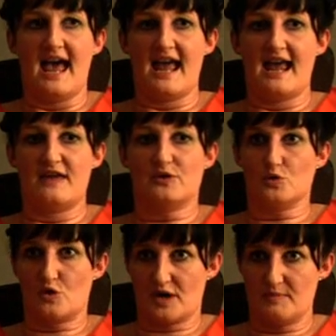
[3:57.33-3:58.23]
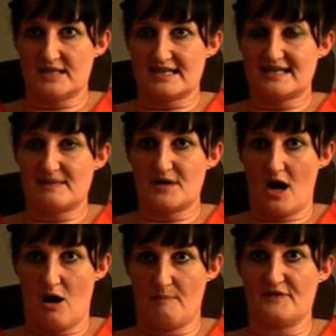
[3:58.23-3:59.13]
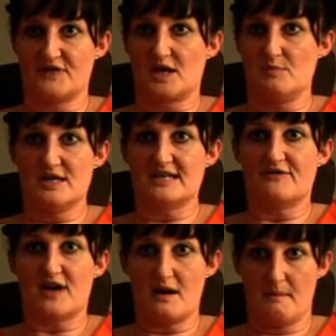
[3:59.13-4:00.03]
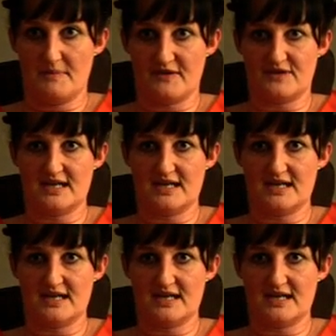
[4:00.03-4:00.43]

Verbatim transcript: Uh, the local community centre had been a hub of the community for a number of